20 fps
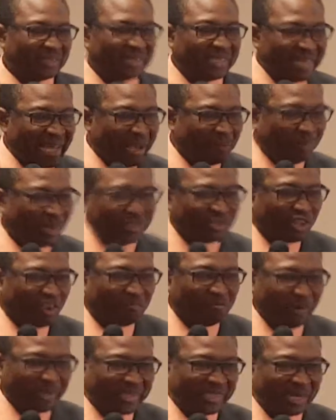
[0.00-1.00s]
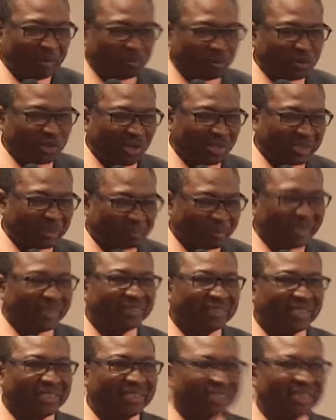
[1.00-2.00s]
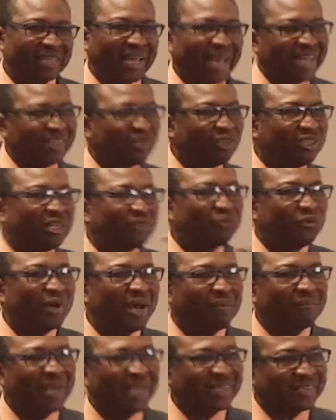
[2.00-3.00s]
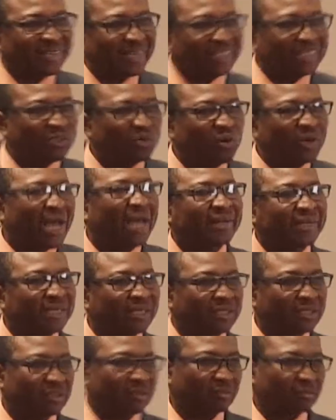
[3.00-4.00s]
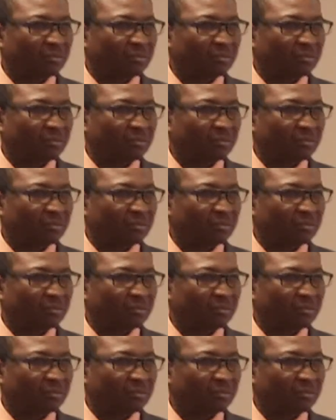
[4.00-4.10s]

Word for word: the amount of money they put on the building, I don't even have my credit to carry it.